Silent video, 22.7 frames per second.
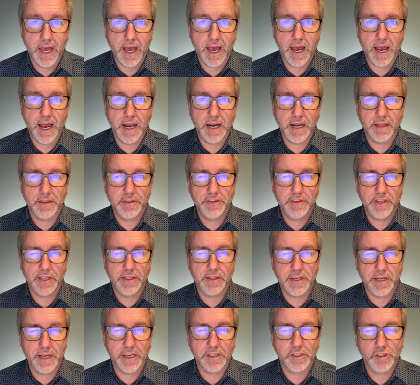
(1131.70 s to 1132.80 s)
And I think the
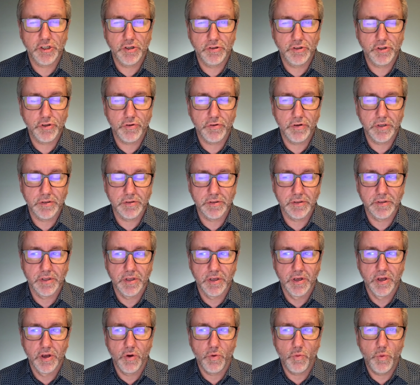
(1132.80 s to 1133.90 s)
next tutorial,
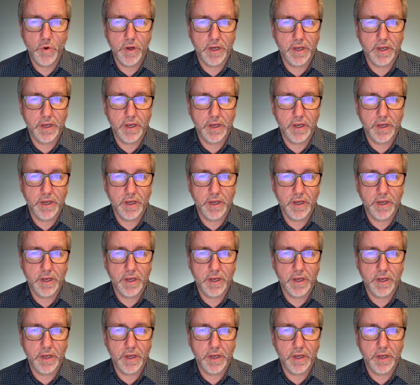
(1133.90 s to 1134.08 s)
we're